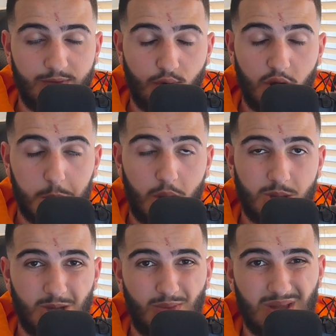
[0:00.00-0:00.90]
if you want to charge
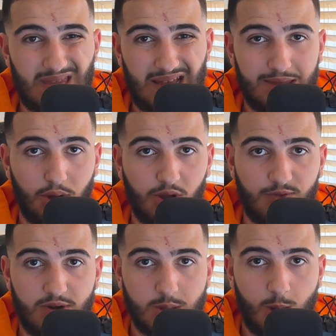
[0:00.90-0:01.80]
someone $10,
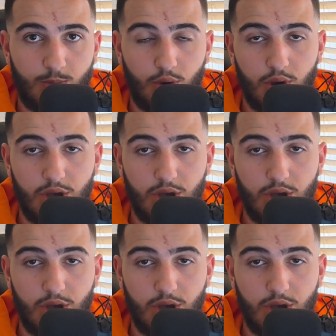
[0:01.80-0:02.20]
for example,